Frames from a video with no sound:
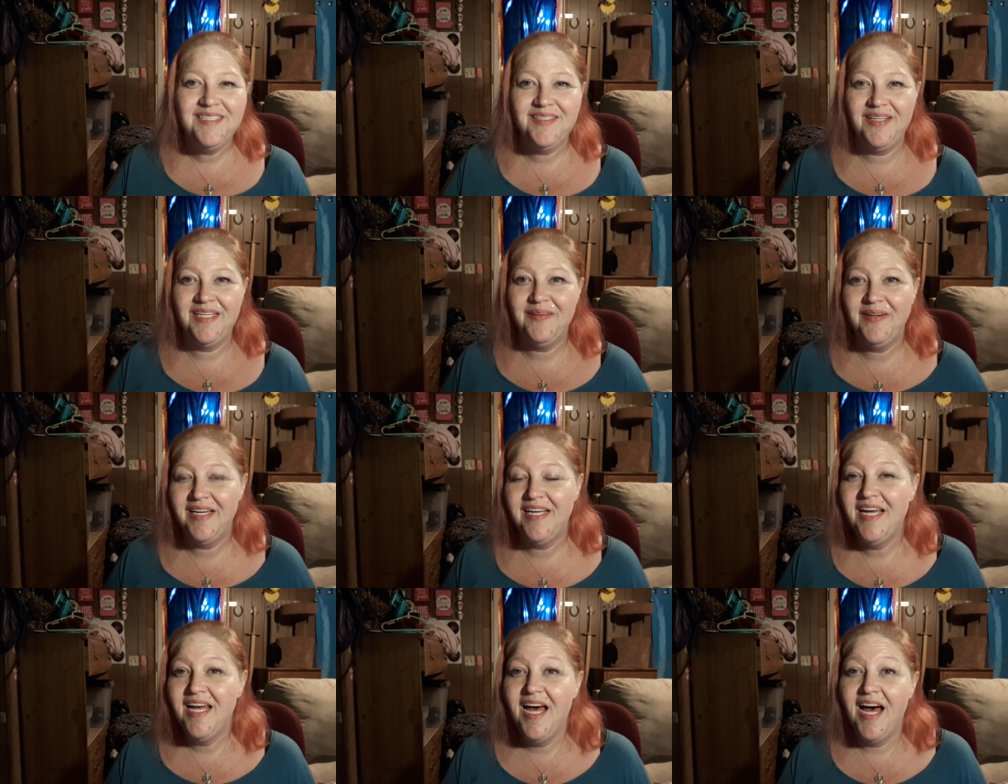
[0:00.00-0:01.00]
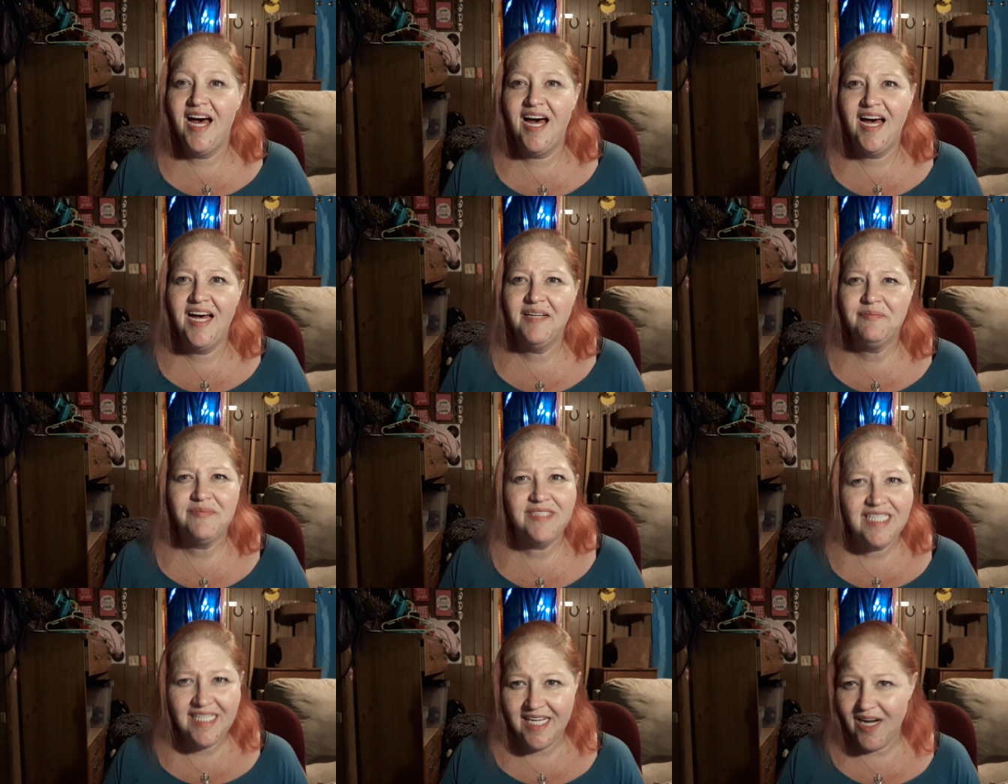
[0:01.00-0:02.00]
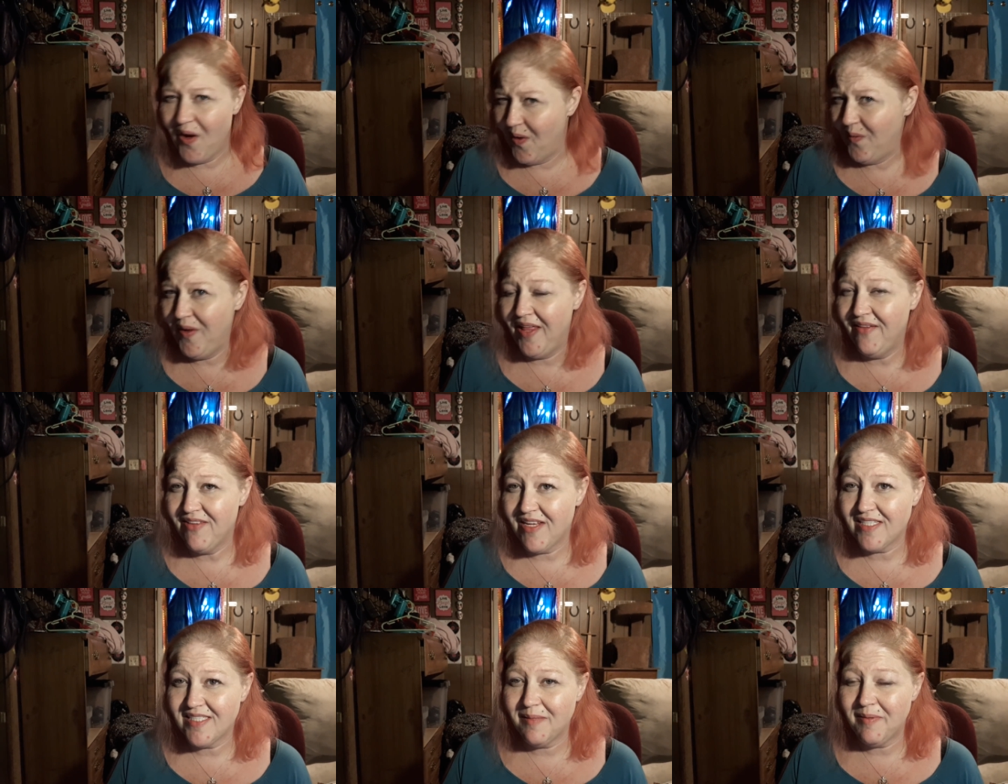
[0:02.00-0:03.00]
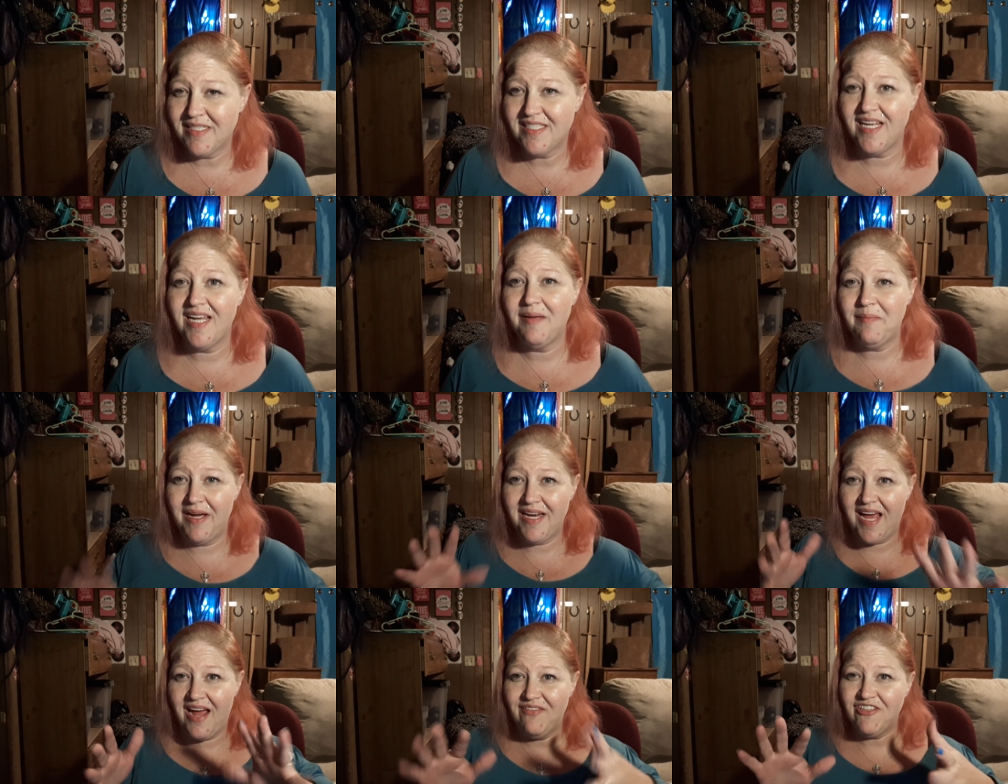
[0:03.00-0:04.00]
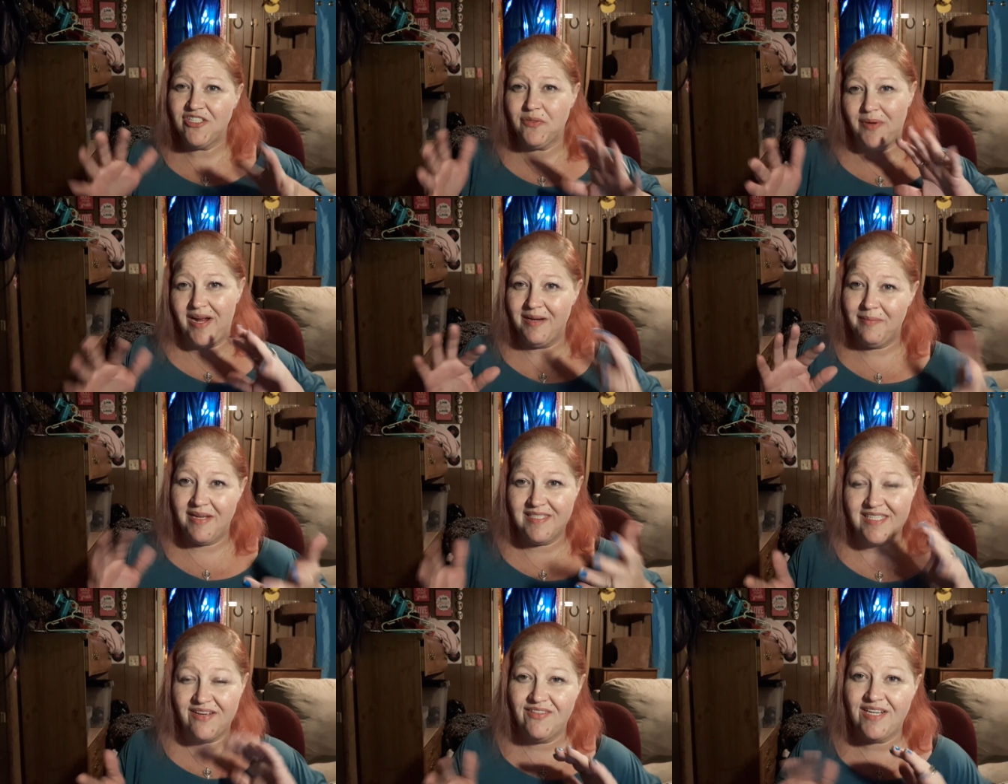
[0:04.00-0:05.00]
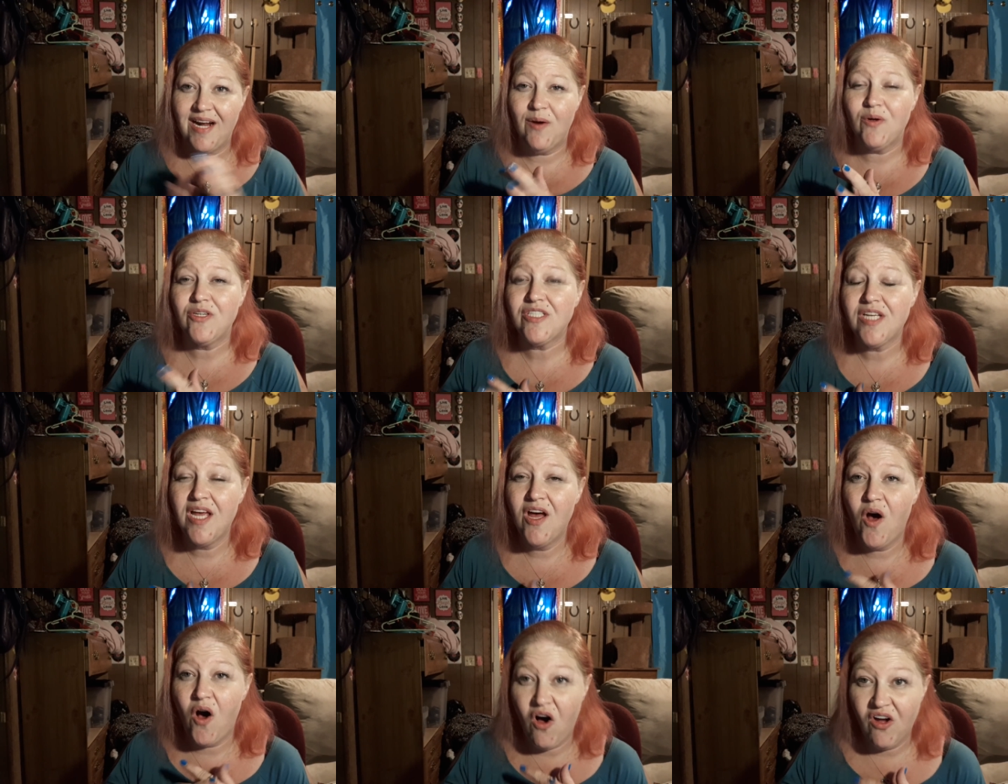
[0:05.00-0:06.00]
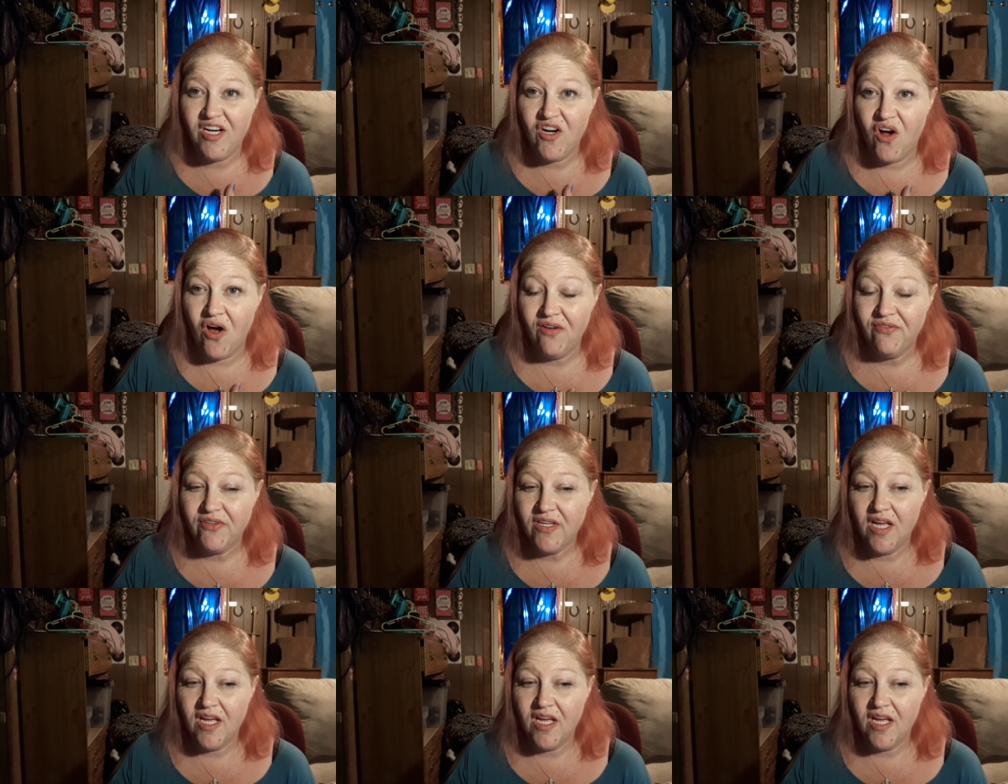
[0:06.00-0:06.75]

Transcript: anyway, um, didn't get a whole hell of a lot of sleep last night. Might have averaged around about seven hours on and off.